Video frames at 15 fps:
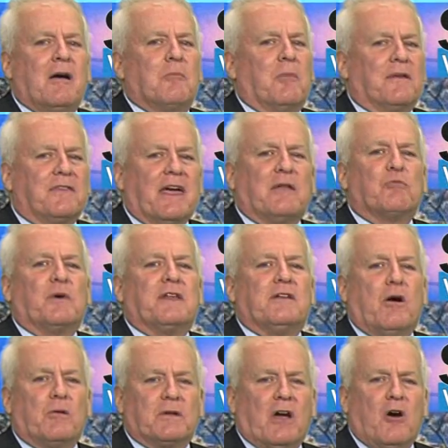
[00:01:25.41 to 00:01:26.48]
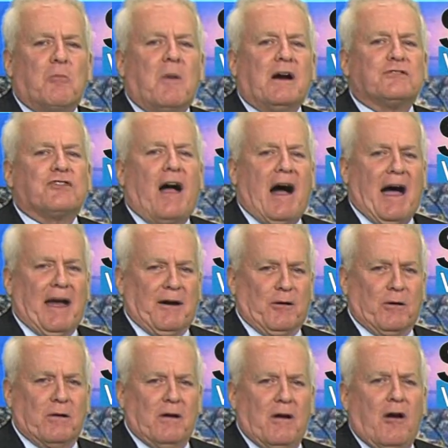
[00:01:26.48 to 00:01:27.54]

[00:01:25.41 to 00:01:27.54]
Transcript: but then we don't go much higher